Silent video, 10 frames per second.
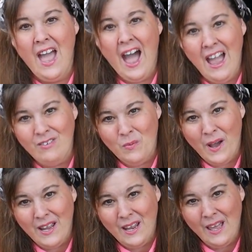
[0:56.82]
Hi
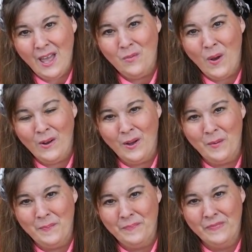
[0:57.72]
everyone and
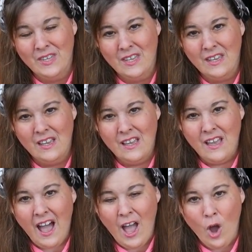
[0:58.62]
welcome.
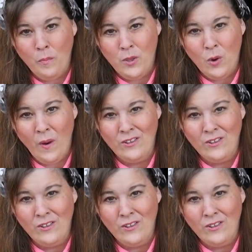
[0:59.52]
I hope you're